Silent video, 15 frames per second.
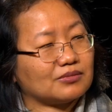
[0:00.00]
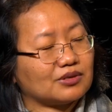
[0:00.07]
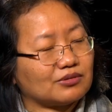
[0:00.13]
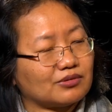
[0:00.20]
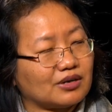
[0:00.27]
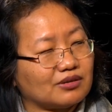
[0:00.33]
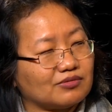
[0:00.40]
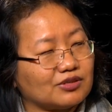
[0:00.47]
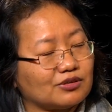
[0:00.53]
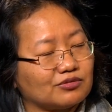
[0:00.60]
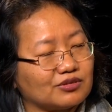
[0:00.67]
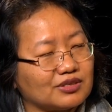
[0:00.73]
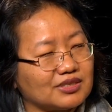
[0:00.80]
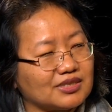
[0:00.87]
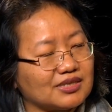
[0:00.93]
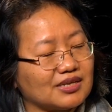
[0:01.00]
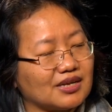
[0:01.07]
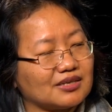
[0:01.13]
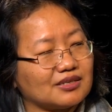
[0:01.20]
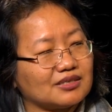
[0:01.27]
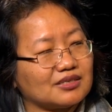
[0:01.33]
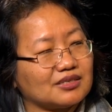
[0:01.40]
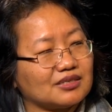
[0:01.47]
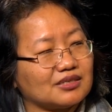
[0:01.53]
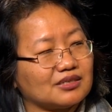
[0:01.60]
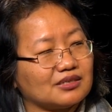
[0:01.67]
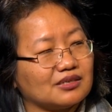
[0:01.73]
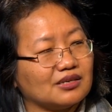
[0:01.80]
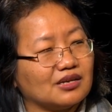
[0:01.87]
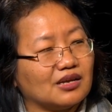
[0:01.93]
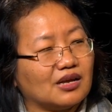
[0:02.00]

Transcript: the arrival of Christianity,